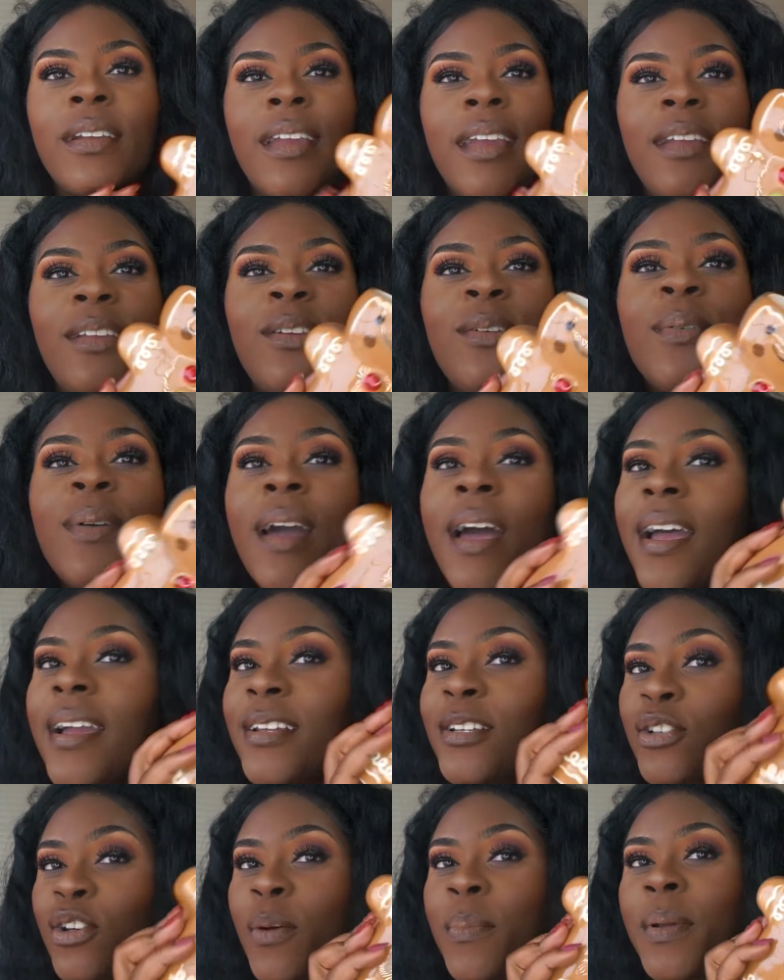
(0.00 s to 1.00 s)
Can you
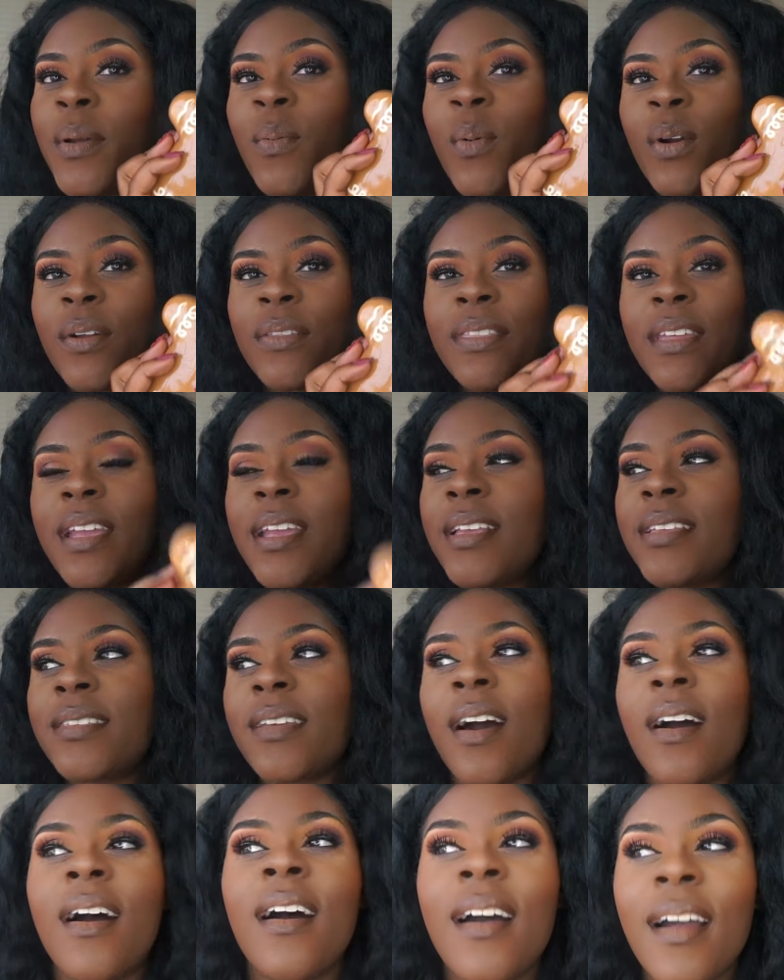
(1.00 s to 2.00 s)
guys show me where these
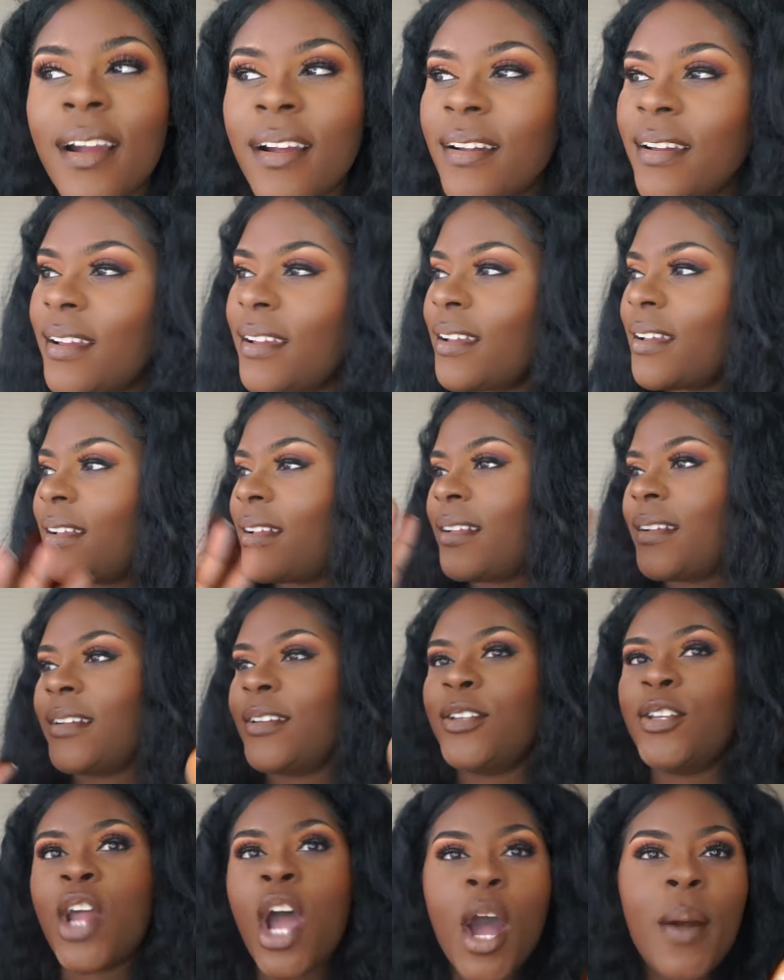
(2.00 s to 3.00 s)
are?
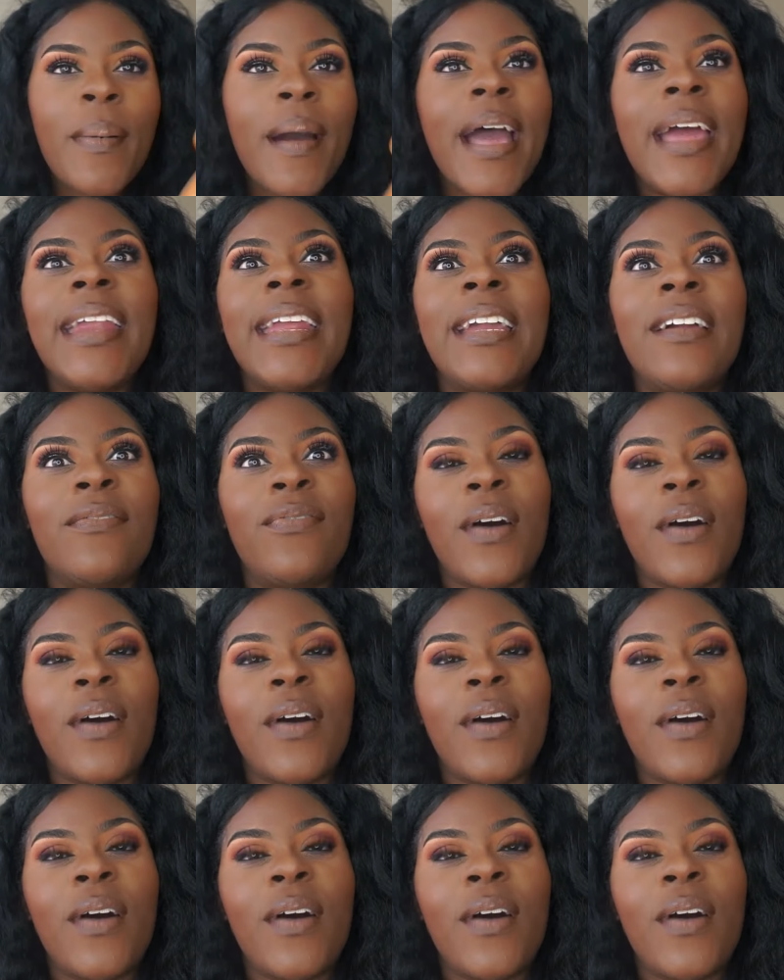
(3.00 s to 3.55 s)
Nobody could